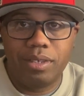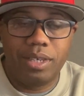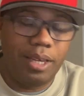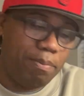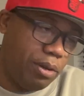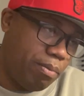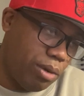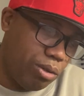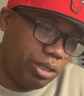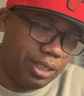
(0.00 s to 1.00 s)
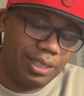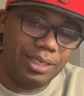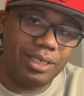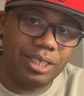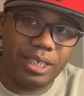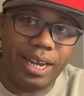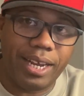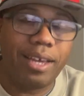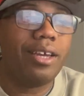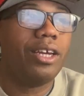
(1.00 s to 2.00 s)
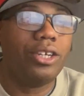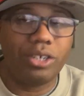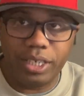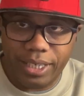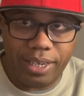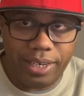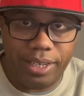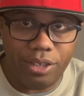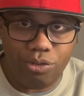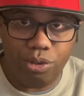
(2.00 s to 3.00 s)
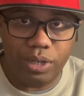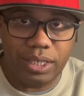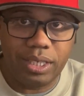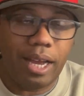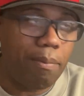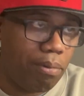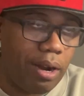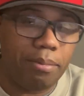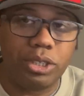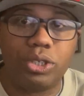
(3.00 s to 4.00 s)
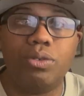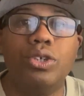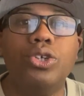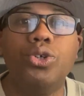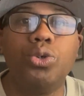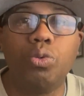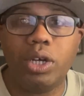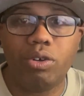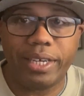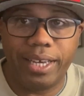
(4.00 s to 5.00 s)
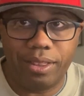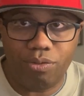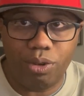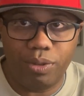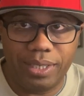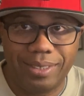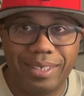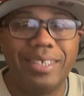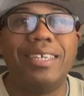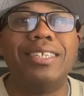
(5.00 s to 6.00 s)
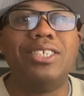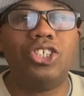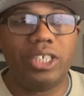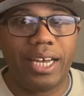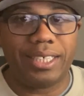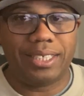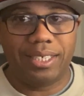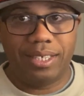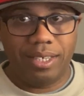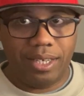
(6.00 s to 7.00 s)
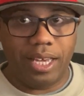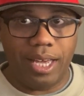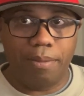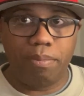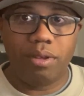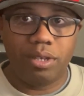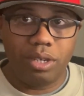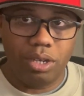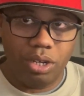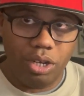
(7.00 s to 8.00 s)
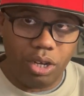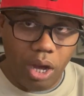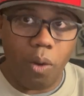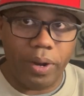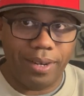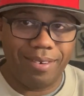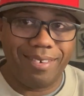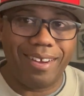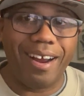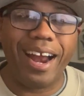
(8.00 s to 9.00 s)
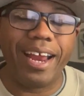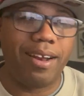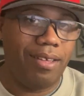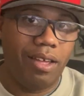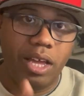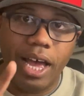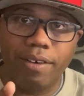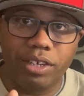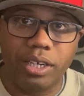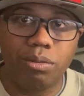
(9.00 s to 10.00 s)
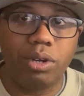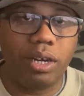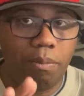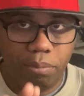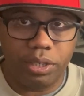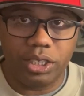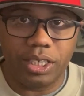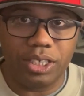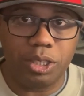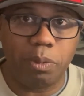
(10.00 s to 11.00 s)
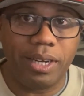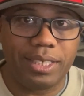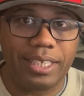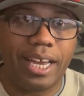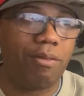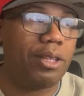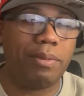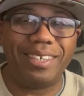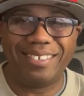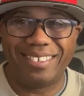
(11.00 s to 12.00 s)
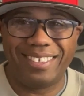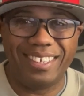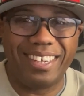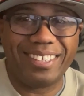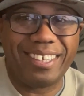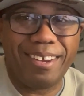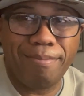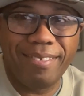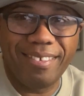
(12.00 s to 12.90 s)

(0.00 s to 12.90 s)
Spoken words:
Keep your emotions in check. You're going to get through this. I promise you, you will get through this. Just keep going. All right? Have a good one. Appreciate you spending the time with me. See you next time.